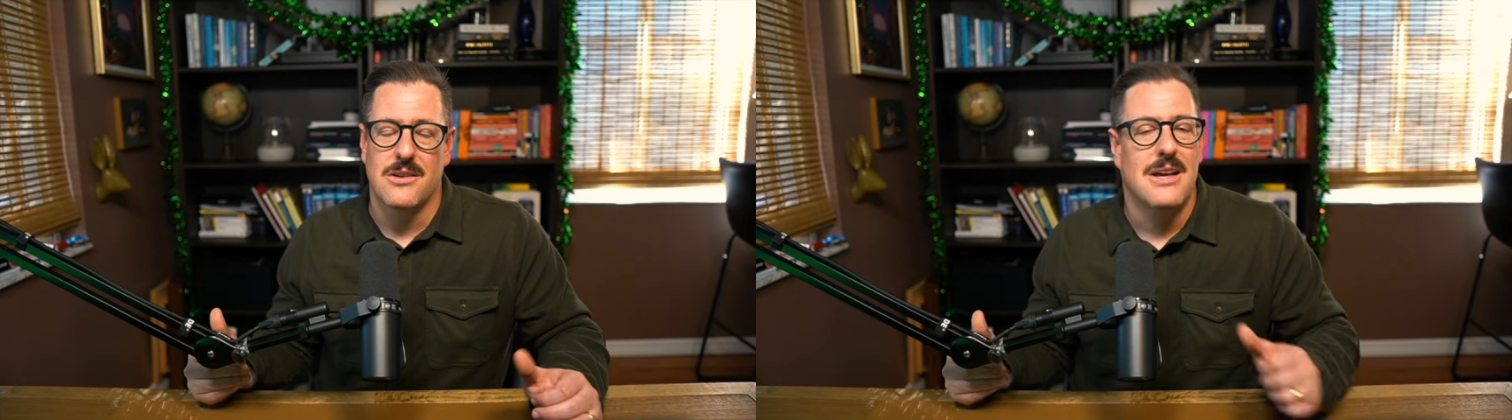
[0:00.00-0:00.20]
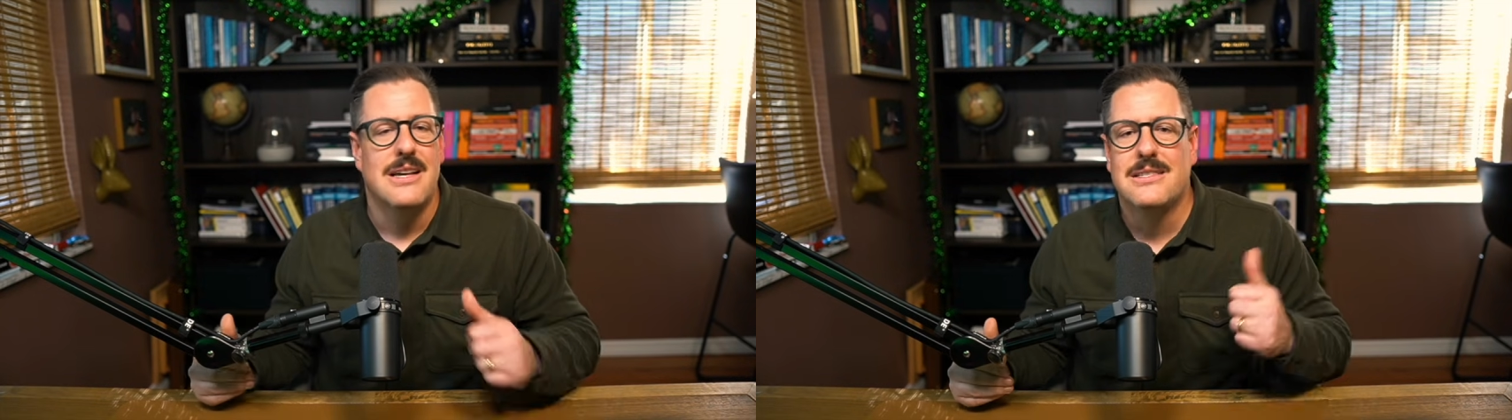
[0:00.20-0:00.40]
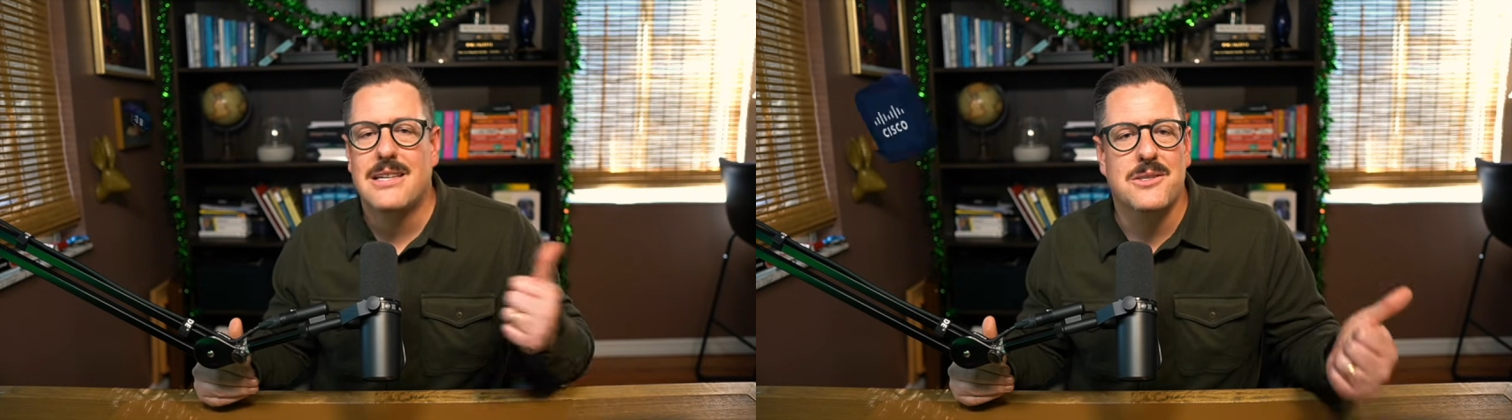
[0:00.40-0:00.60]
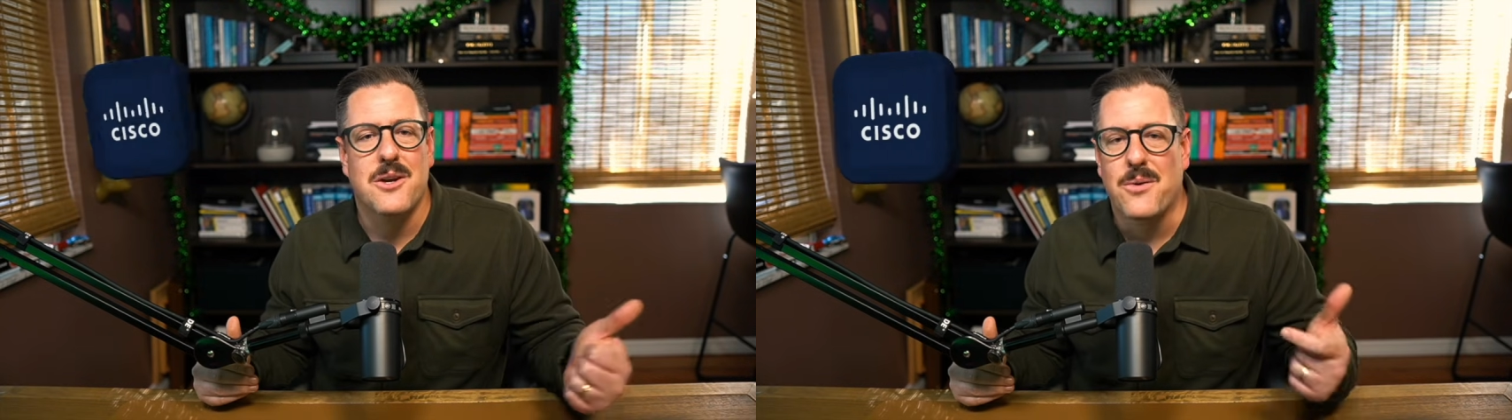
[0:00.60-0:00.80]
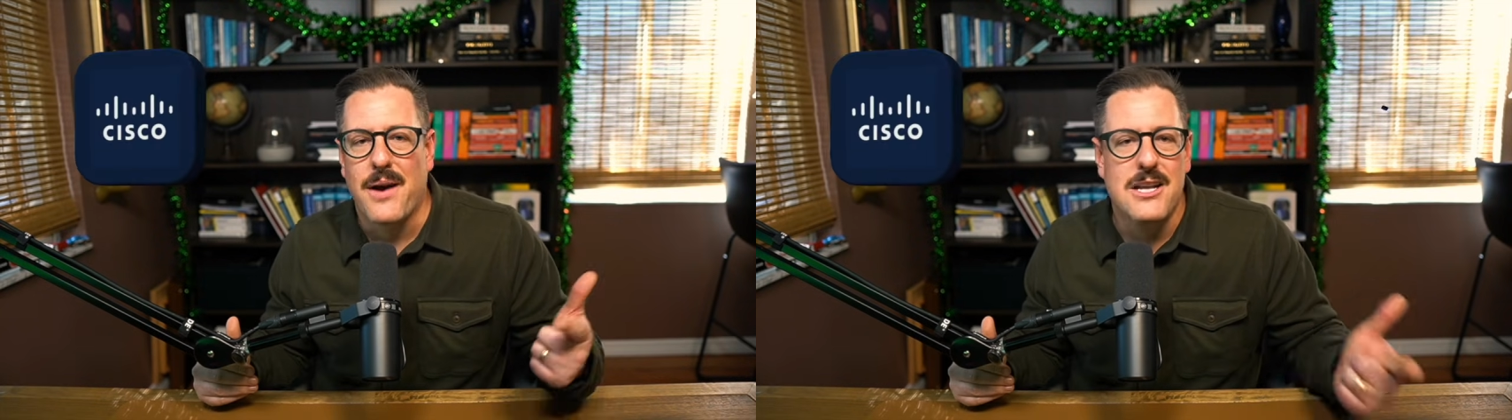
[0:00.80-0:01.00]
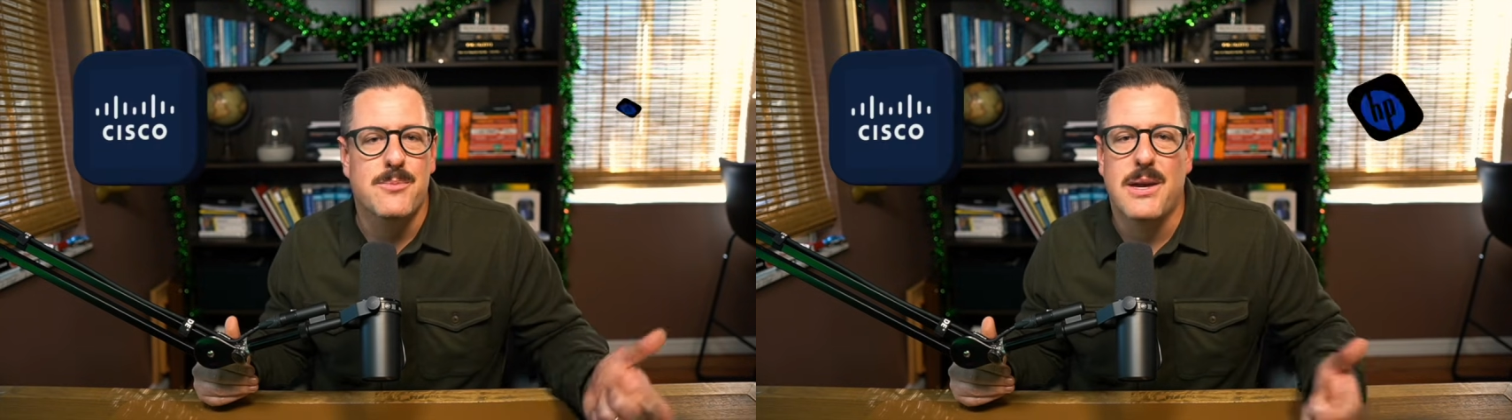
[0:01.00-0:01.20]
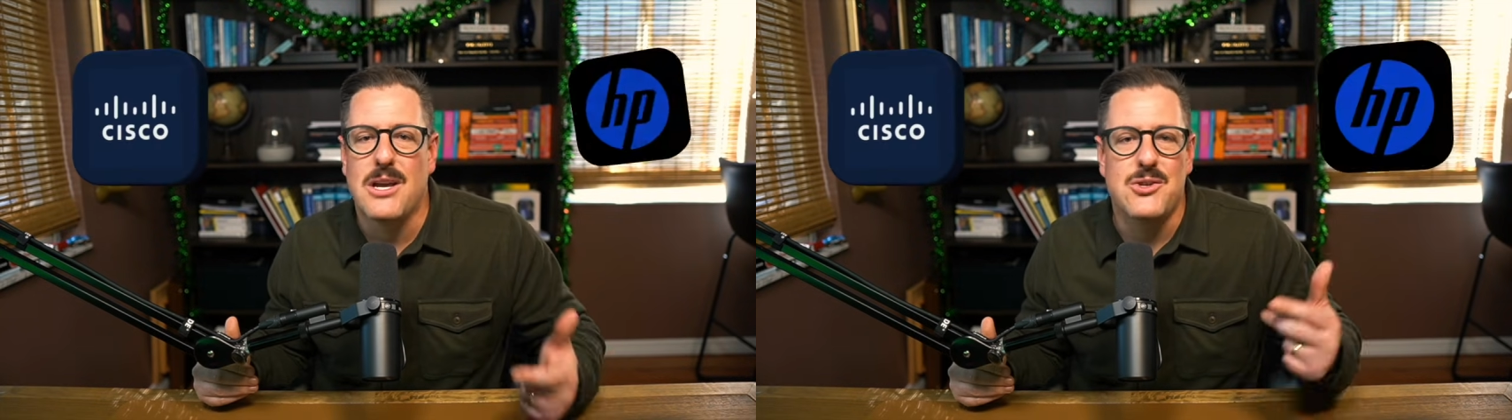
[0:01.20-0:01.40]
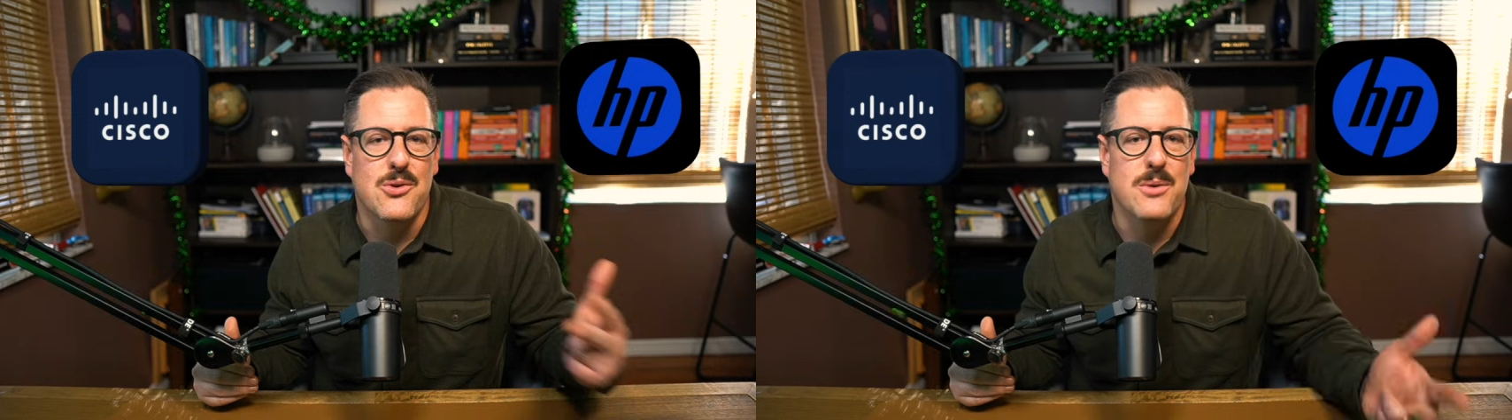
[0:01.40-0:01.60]
Cisco, HP,
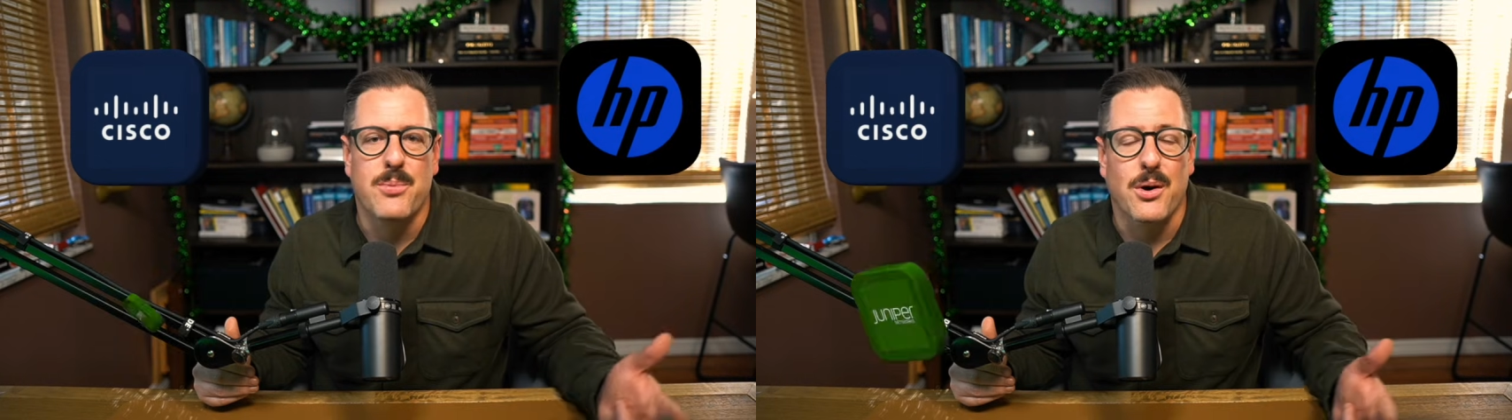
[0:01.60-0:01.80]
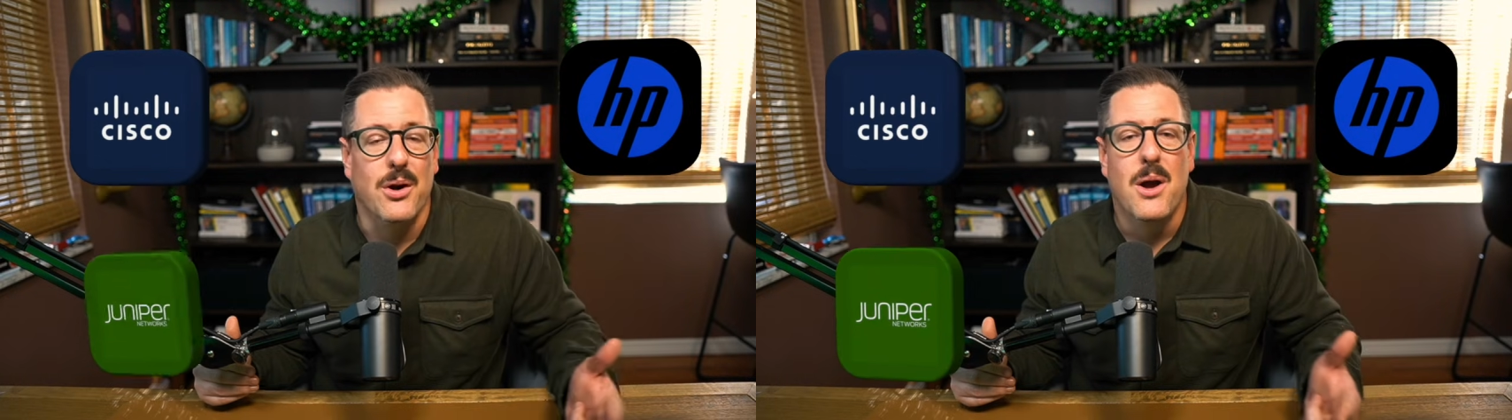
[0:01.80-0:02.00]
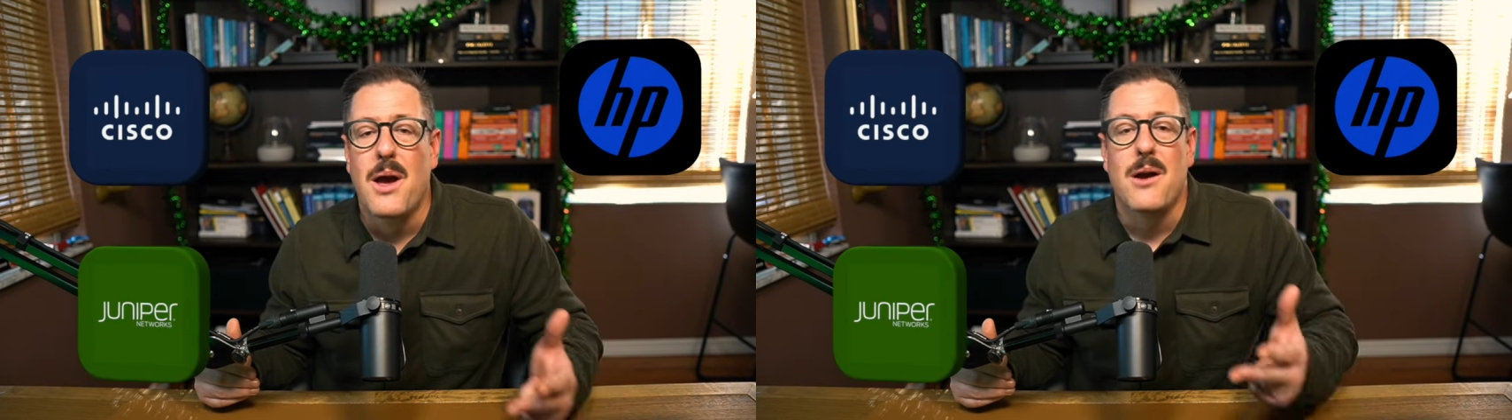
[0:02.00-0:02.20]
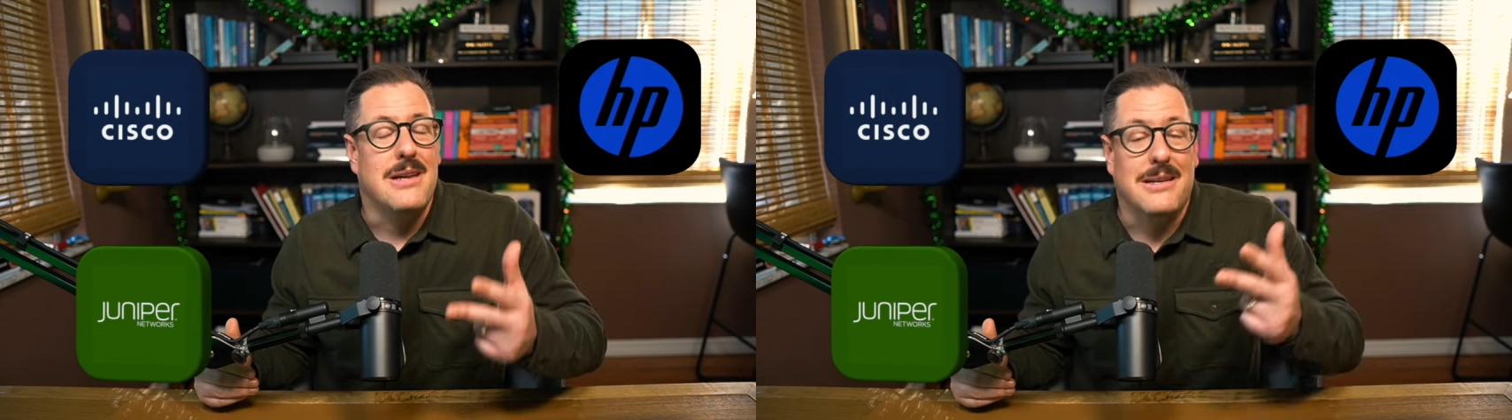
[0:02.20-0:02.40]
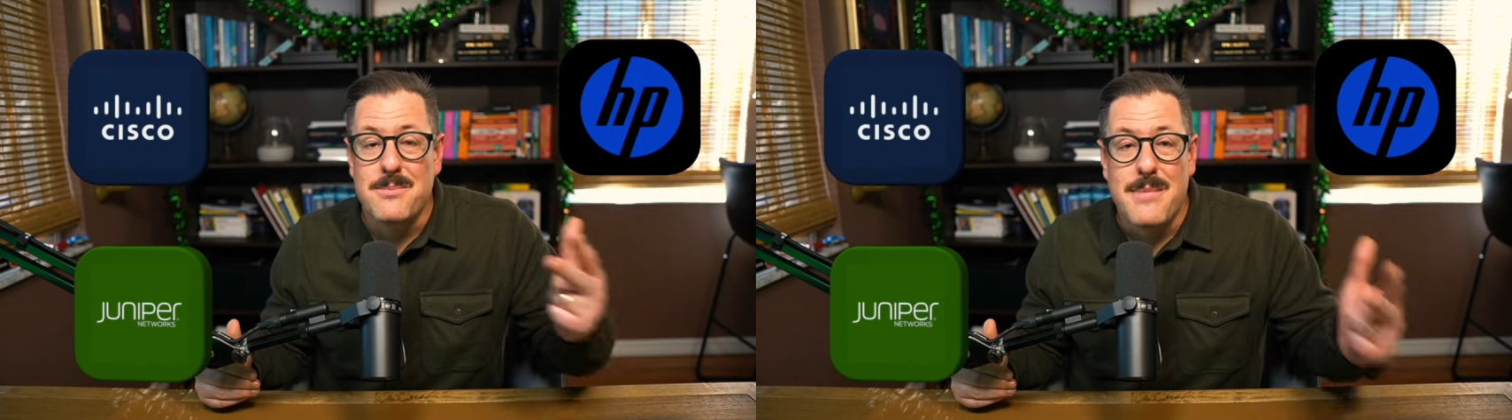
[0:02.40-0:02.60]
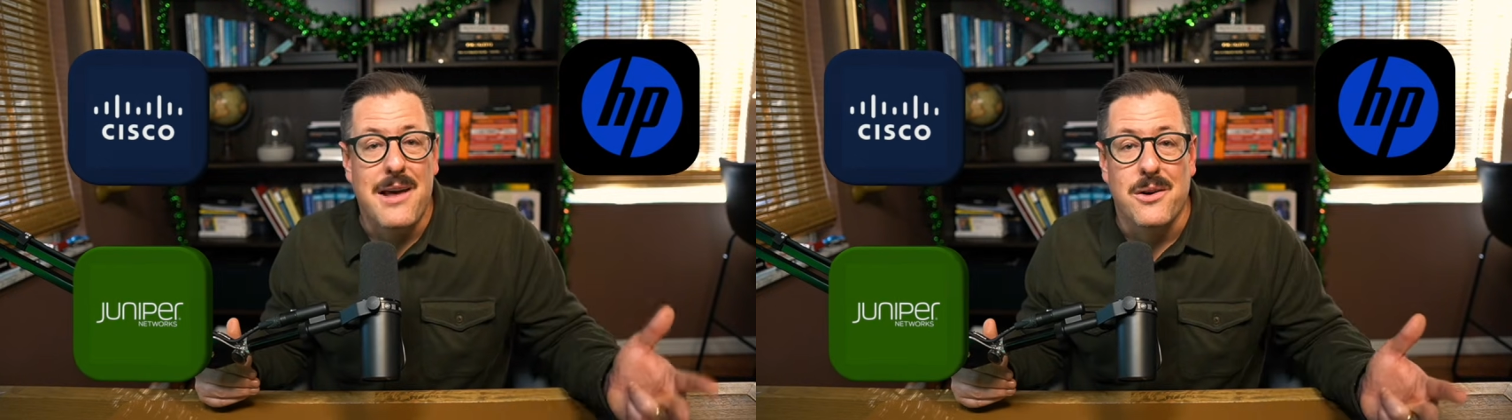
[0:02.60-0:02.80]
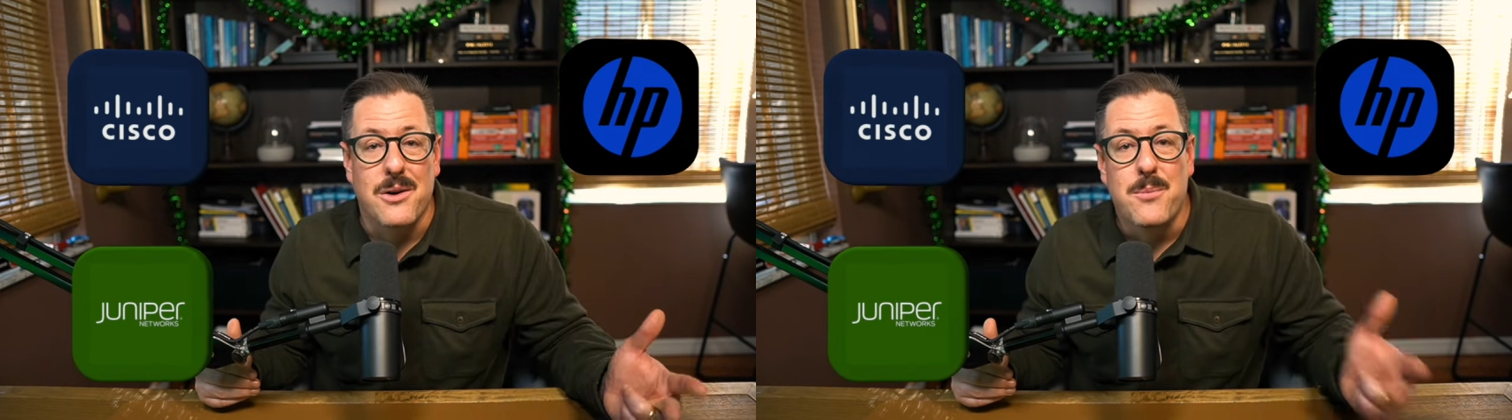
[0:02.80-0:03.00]
Juniper, doesn't matter.